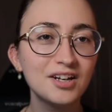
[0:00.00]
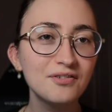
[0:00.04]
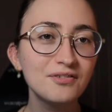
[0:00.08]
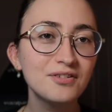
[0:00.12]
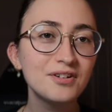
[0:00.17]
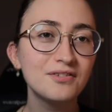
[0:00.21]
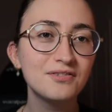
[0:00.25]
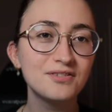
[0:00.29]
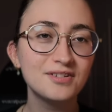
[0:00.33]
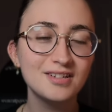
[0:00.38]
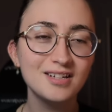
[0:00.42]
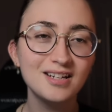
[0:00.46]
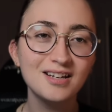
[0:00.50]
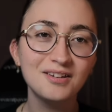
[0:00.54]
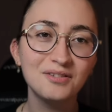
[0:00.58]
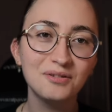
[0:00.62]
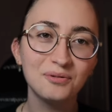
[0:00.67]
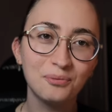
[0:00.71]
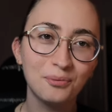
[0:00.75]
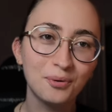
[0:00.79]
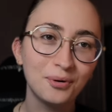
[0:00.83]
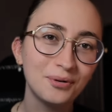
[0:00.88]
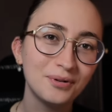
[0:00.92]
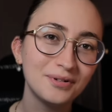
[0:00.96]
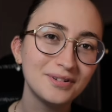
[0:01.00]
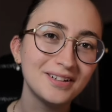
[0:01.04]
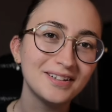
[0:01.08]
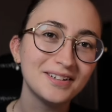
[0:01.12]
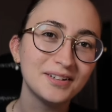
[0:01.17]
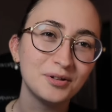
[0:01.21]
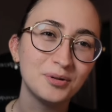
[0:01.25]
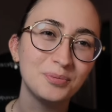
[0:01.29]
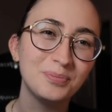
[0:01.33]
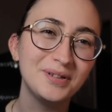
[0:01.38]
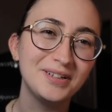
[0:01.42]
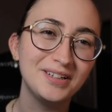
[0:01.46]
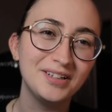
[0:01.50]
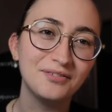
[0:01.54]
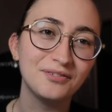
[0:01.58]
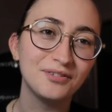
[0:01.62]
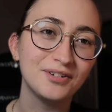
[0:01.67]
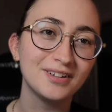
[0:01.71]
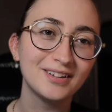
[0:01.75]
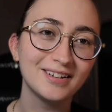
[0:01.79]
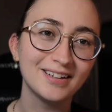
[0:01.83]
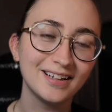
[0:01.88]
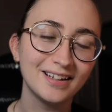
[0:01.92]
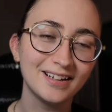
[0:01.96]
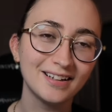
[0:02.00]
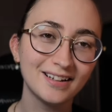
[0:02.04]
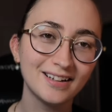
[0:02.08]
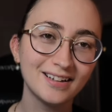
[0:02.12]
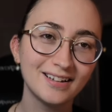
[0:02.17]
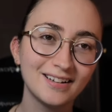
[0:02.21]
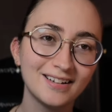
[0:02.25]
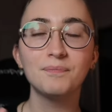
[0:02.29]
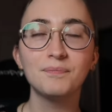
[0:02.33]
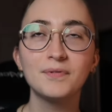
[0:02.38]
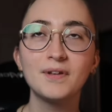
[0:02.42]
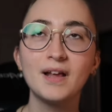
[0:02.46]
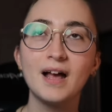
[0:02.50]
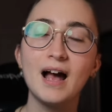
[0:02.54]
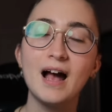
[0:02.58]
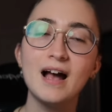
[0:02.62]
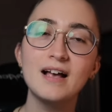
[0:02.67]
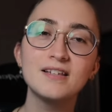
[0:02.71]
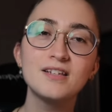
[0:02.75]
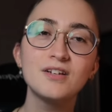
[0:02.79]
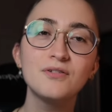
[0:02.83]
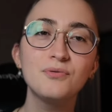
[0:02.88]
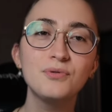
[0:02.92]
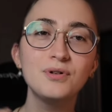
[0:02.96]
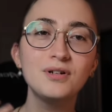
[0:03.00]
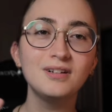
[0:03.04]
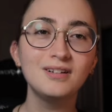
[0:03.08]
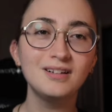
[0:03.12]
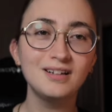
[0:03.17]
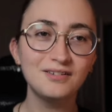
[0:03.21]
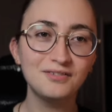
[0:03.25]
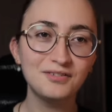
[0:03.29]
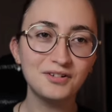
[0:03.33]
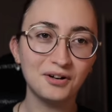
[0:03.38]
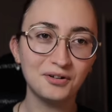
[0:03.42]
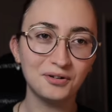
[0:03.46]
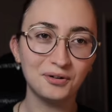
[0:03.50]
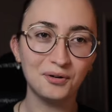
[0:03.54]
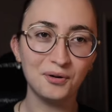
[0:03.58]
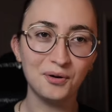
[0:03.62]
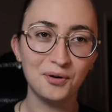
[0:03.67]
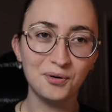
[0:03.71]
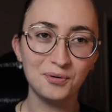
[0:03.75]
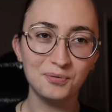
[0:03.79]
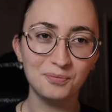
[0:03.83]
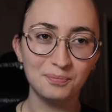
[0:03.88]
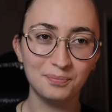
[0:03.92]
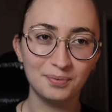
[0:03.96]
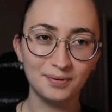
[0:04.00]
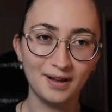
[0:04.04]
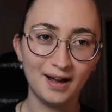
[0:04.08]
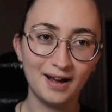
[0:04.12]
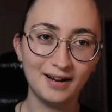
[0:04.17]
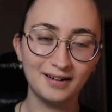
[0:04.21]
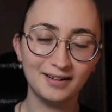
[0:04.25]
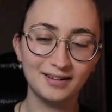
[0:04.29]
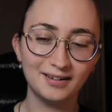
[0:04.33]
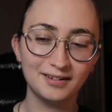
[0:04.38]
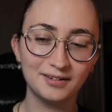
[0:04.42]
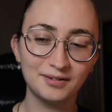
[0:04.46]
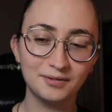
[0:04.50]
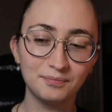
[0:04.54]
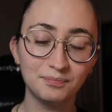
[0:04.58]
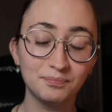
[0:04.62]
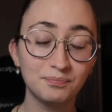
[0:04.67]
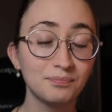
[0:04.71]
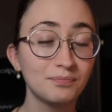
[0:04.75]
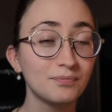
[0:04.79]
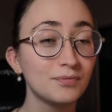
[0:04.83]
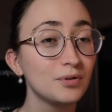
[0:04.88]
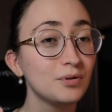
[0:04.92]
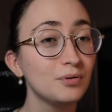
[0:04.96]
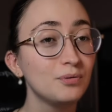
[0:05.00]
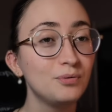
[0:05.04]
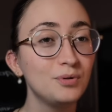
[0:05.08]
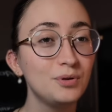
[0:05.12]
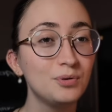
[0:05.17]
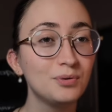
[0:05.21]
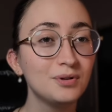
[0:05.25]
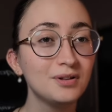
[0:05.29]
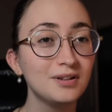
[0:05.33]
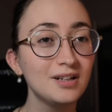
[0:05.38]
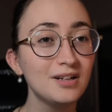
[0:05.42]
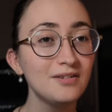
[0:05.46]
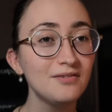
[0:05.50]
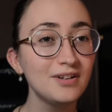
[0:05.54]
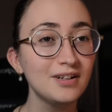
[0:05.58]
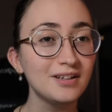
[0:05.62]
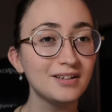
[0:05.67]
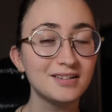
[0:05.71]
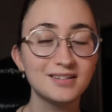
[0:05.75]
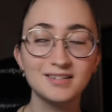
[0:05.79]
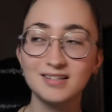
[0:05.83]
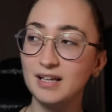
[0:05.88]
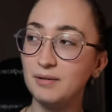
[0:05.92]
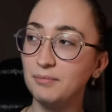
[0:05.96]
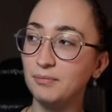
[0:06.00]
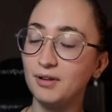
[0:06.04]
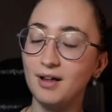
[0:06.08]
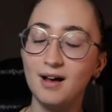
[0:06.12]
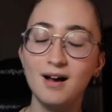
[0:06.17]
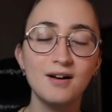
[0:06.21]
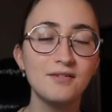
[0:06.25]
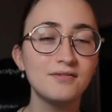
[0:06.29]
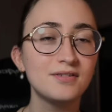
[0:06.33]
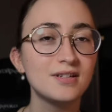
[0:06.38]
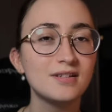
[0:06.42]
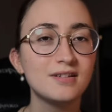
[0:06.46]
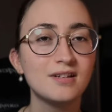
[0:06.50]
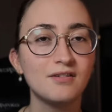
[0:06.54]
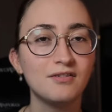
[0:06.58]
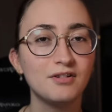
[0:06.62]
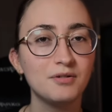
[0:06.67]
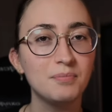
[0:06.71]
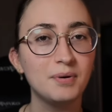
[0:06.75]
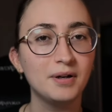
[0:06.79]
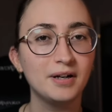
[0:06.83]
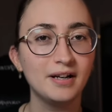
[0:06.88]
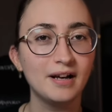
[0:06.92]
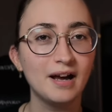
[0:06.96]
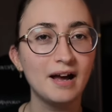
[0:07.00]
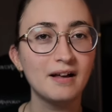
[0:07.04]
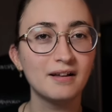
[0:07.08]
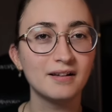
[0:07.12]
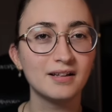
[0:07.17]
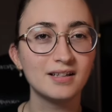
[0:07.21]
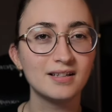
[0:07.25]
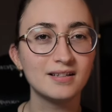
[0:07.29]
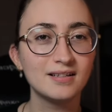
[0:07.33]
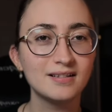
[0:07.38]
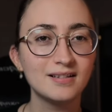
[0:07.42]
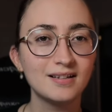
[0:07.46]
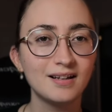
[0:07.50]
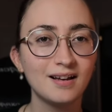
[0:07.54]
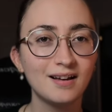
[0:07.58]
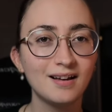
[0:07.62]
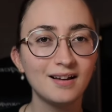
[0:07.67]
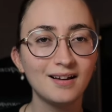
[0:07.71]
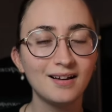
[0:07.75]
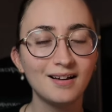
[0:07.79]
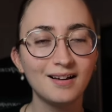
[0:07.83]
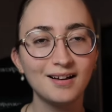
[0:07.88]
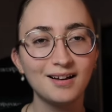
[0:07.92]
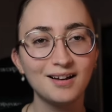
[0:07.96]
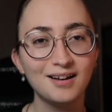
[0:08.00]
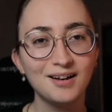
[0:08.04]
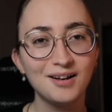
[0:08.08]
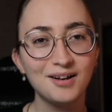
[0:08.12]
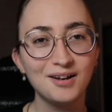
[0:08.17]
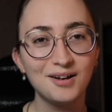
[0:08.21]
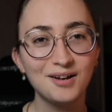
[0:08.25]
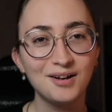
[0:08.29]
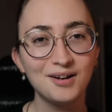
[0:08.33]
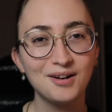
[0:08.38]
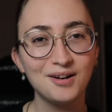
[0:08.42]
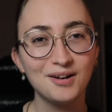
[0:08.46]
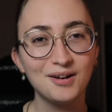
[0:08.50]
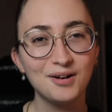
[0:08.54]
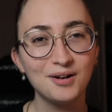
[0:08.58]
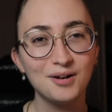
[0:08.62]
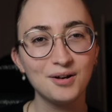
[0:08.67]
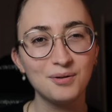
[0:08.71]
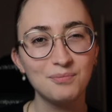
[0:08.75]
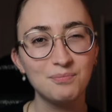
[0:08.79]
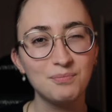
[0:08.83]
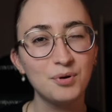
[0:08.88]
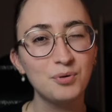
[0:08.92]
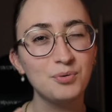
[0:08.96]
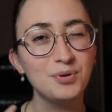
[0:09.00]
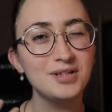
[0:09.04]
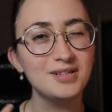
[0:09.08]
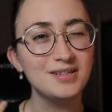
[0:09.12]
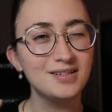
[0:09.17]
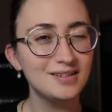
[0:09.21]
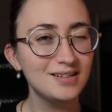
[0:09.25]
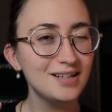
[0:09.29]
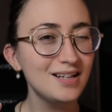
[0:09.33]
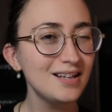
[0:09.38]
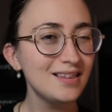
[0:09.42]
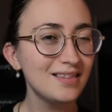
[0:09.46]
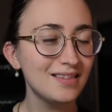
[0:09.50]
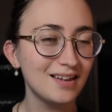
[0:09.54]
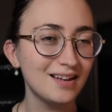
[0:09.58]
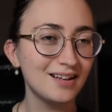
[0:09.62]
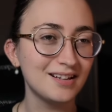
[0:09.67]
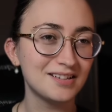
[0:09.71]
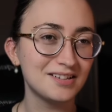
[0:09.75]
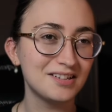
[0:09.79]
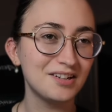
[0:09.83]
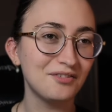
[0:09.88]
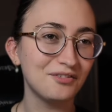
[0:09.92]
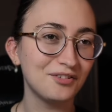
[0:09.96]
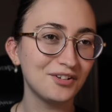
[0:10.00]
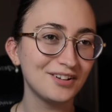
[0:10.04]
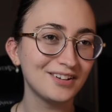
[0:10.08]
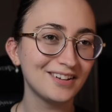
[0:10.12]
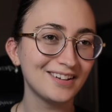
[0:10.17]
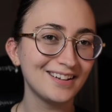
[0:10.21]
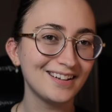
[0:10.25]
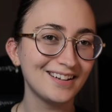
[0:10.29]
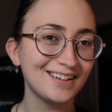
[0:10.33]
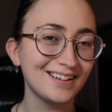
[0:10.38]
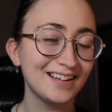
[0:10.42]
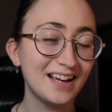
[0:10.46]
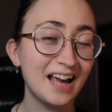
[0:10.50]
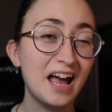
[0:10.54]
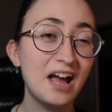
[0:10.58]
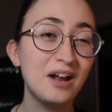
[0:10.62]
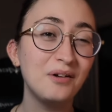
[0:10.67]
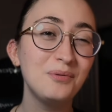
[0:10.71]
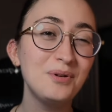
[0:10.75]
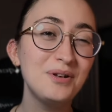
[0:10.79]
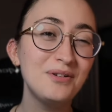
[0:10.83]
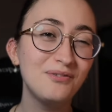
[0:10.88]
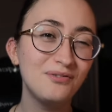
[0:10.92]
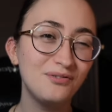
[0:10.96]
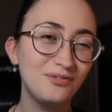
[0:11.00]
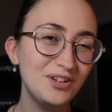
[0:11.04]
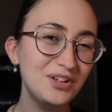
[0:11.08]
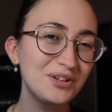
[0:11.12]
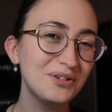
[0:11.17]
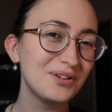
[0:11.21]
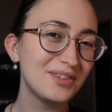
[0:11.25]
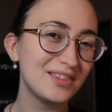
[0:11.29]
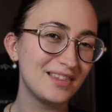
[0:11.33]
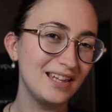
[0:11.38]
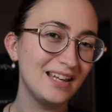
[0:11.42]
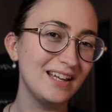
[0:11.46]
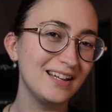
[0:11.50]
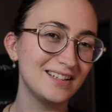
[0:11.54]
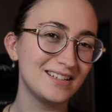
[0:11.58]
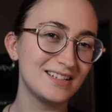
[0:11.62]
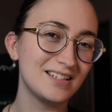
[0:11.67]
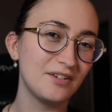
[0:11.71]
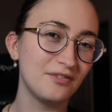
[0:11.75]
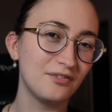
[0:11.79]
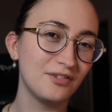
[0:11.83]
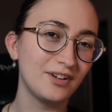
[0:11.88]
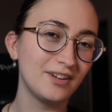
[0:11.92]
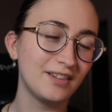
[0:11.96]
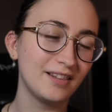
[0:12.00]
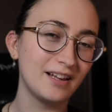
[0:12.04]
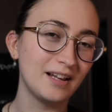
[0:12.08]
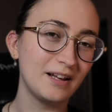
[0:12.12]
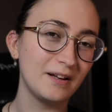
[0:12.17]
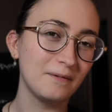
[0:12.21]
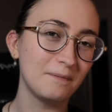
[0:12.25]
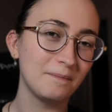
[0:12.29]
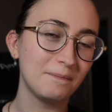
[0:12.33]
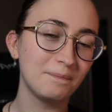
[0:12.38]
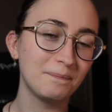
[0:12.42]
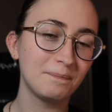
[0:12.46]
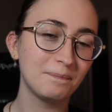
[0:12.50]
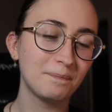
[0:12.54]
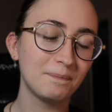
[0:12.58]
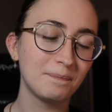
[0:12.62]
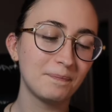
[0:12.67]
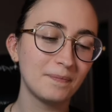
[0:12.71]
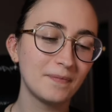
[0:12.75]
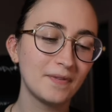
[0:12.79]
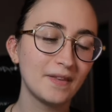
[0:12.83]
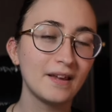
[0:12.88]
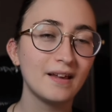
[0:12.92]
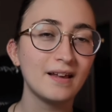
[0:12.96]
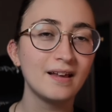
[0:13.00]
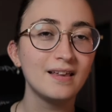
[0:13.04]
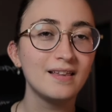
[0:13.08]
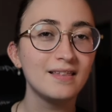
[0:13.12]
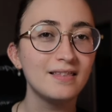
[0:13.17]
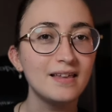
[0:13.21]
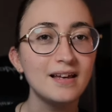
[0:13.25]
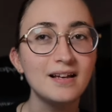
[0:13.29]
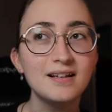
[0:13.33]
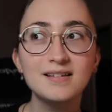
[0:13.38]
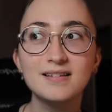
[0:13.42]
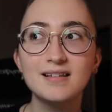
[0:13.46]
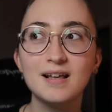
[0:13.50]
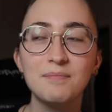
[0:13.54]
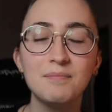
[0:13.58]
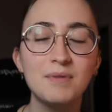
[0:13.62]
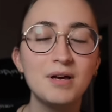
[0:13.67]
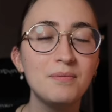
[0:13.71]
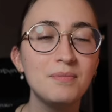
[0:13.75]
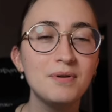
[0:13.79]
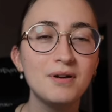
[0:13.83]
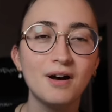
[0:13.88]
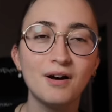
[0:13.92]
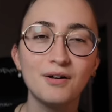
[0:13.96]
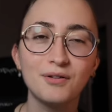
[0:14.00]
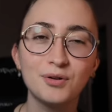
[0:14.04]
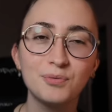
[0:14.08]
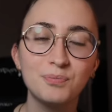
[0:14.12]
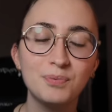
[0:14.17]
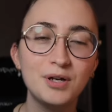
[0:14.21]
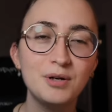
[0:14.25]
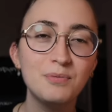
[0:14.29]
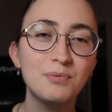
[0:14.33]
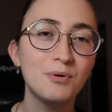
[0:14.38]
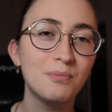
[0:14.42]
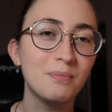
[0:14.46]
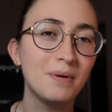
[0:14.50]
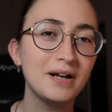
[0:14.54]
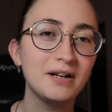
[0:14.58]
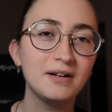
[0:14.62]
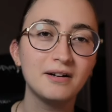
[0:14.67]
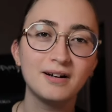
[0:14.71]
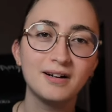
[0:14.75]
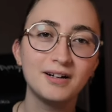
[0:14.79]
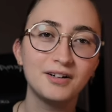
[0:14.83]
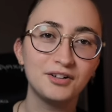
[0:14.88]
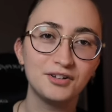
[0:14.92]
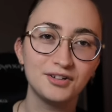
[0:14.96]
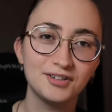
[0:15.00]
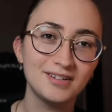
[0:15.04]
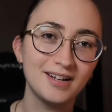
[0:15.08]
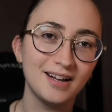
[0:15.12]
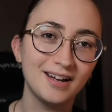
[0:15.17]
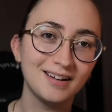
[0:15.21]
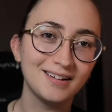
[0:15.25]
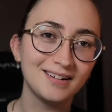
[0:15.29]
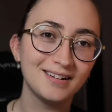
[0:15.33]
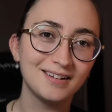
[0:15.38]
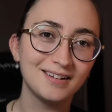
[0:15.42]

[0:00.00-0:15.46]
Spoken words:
of seeing the world a little bit differently. As if we lived on our own planet, we were living the same lives as everybody else, but we see things differently and we feel things differently. Things that maybe other people might not understand.